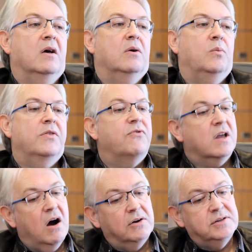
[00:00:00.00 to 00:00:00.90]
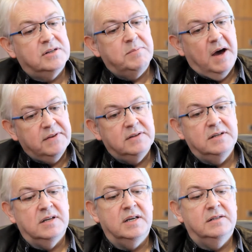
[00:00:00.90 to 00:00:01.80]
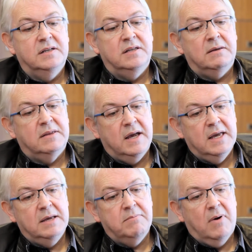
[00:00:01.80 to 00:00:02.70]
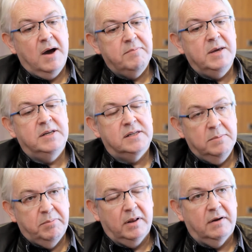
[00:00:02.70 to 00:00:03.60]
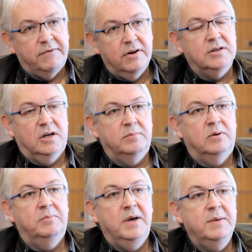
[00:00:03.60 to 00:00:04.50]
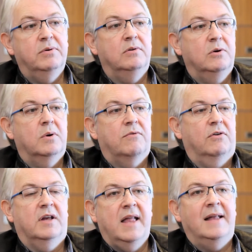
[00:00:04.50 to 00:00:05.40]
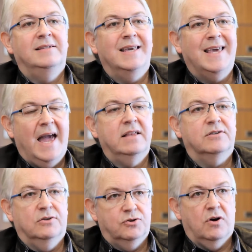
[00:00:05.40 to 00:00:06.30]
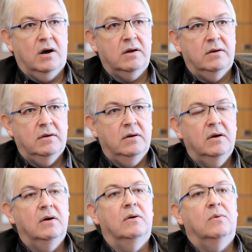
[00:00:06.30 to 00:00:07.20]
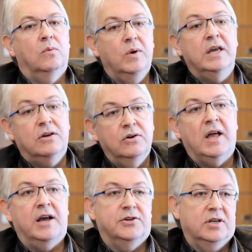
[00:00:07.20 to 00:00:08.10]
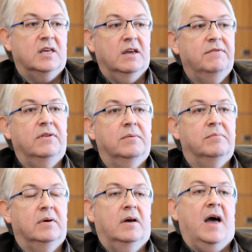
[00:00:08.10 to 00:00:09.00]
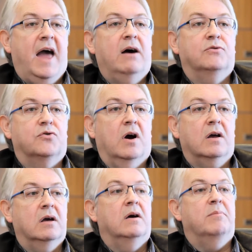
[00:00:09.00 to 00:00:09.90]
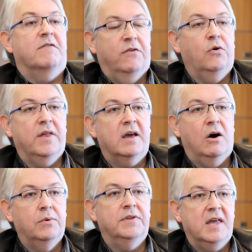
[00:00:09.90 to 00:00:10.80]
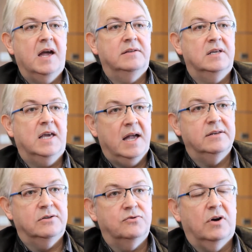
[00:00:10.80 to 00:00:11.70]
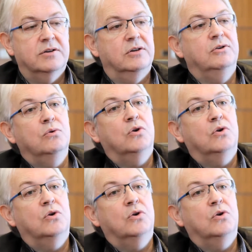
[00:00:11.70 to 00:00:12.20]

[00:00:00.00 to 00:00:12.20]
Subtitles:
With regard to some other diseases, that it might be simpler. For example, people who are on an anti-cancer drug, we could actually give them our drug before they go on the anti-cancer drug. So you